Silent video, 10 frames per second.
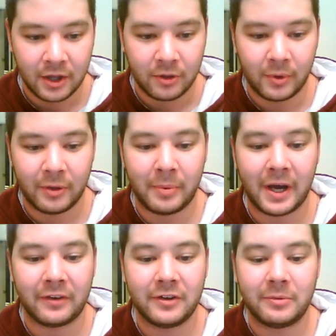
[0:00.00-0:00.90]
The way the
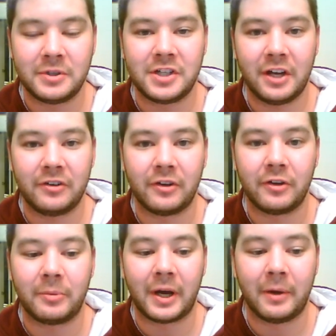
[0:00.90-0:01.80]
path needs to be changed, though, is
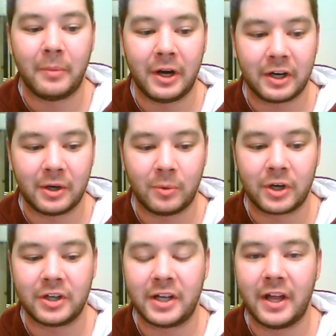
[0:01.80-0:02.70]
by America
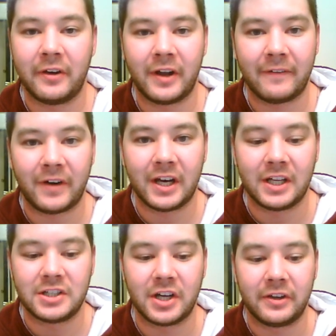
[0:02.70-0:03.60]
working together, not fighting
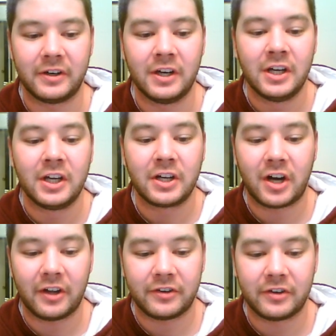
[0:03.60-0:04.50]
each other
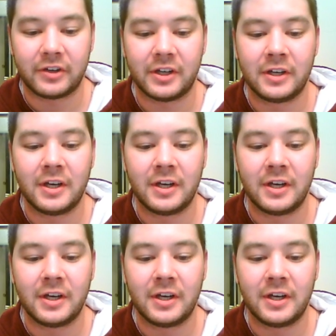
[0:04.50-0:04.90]
constantly.